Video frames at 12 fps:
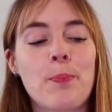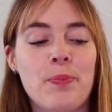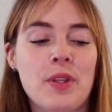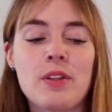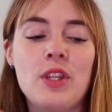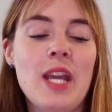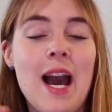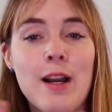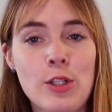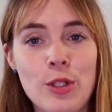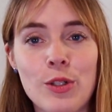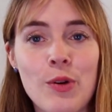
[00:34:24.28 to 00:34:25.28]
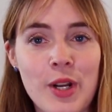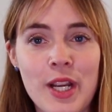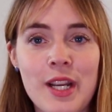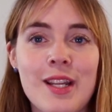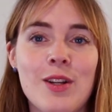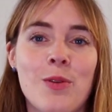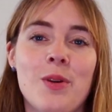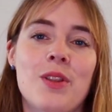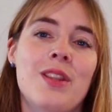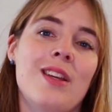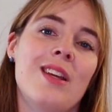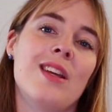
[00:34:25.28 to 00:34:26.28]
the actual green, or
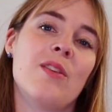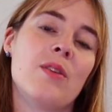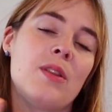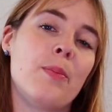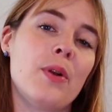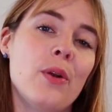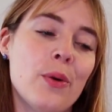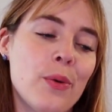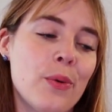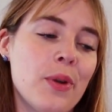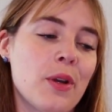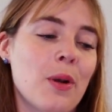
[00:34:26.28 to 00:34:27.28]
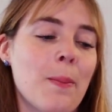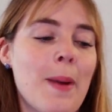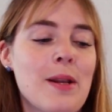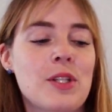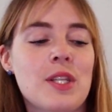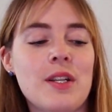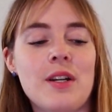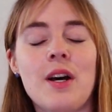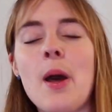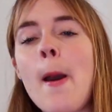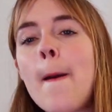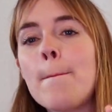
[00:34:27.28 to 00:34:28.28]
with the blue. You could match the
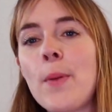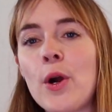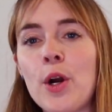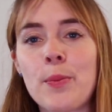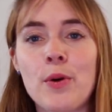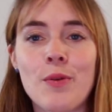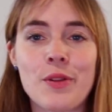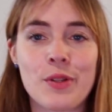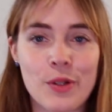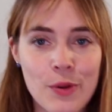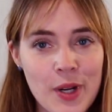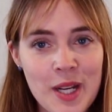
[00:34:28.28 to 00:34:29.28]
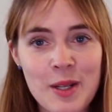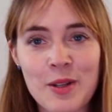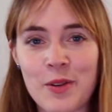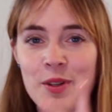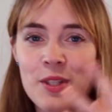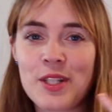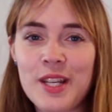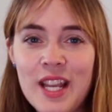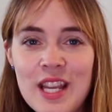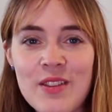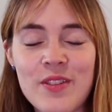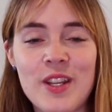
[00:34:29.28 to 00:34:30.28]
purple with the green or with the
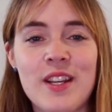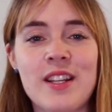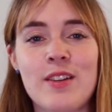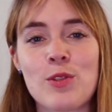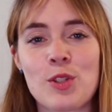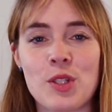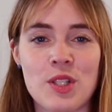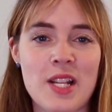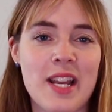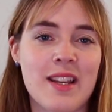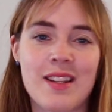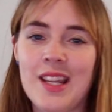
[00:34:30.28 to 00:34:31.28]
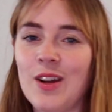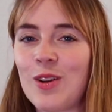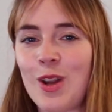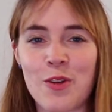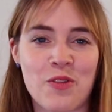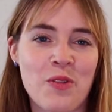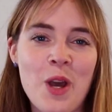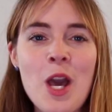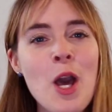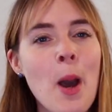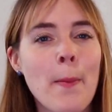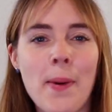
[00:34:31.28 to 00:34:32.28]
navy, and it was just a lot of
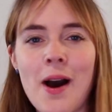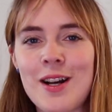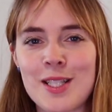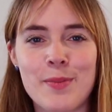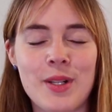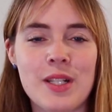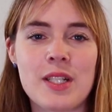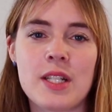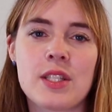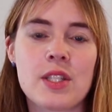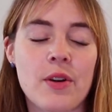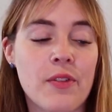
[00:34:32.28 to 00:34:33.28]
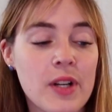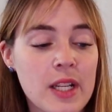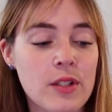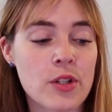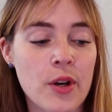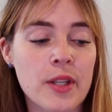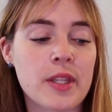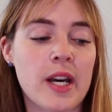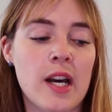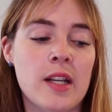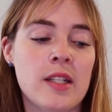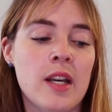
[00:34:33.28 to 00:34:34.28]
possibilities. So I really enjoyed
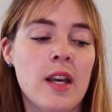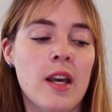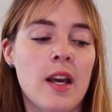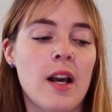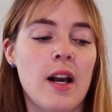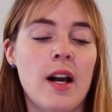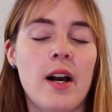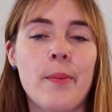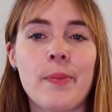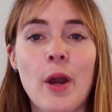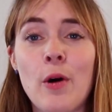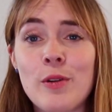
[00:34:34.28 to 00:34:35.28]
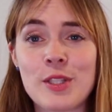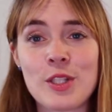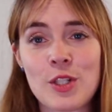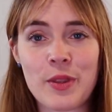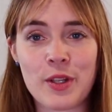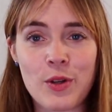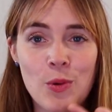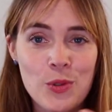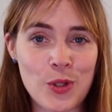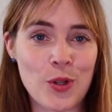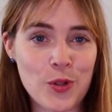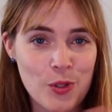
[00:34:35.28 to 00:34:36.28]
that. I always enjoy the
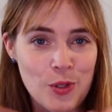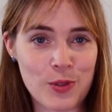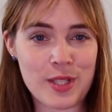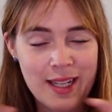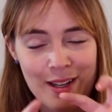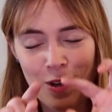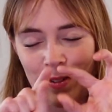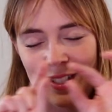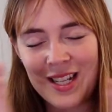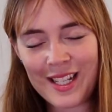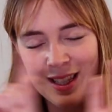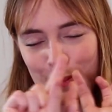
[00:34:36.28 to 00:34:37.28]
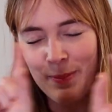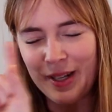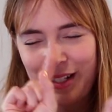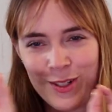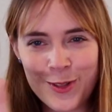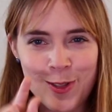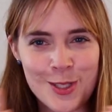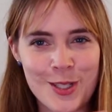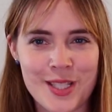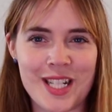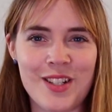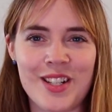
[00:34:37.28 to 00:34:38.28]
gold logos. I always like the metal logos
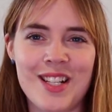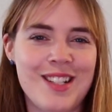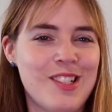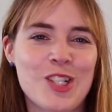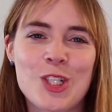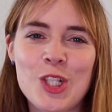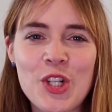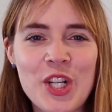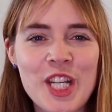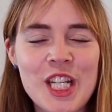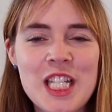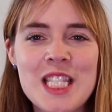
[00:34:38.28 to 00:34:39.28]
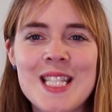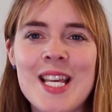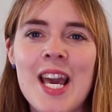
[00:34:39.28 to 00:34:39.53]
because they look a little luxurious.